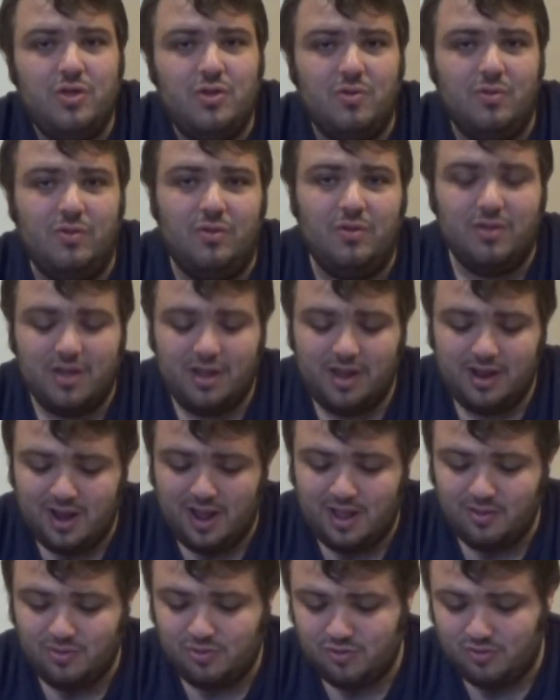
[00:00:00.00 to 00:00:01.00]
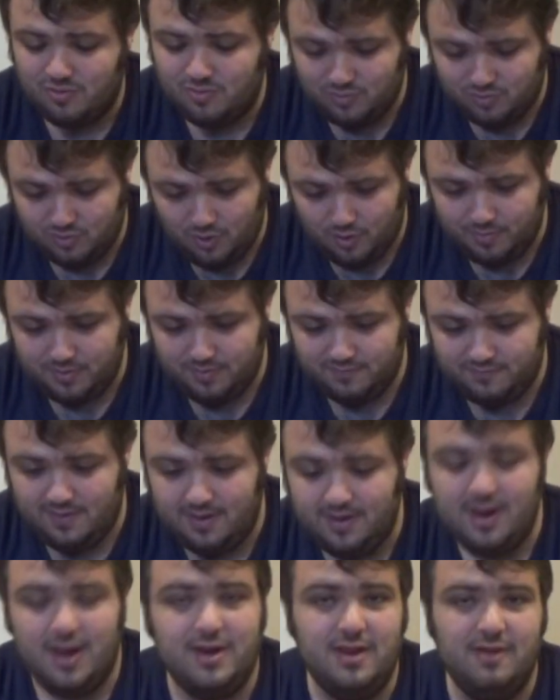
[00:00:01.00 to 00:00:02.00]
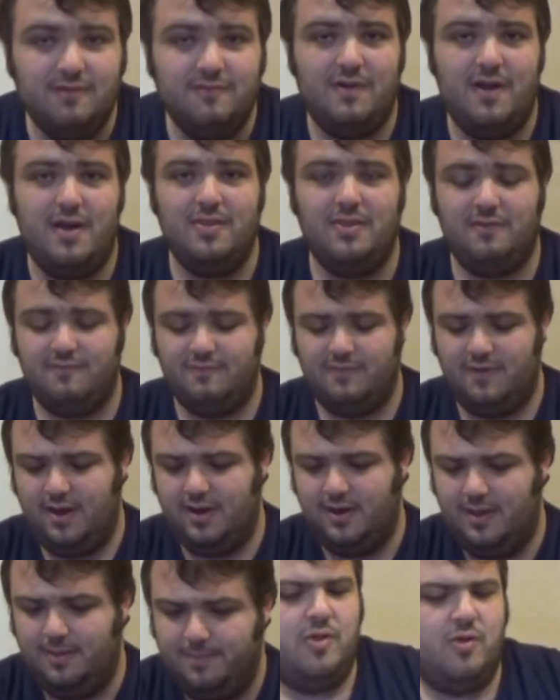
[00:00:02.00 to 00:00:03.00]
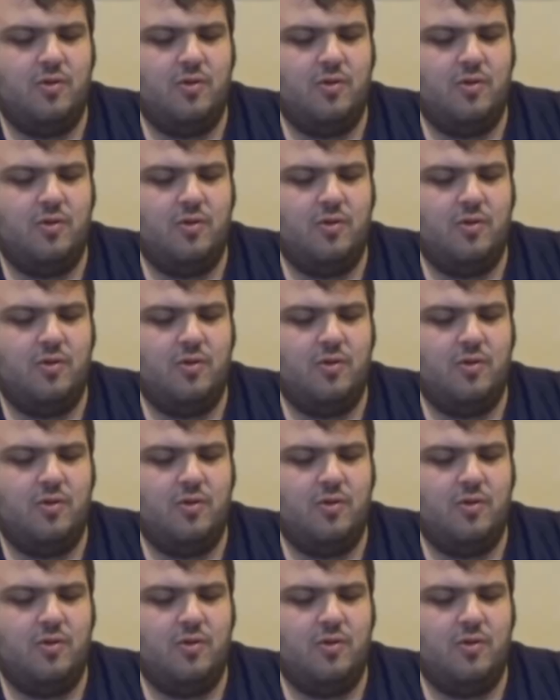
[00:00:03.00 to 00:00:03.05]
cool. And I just was hoping to find it. I did finally find it.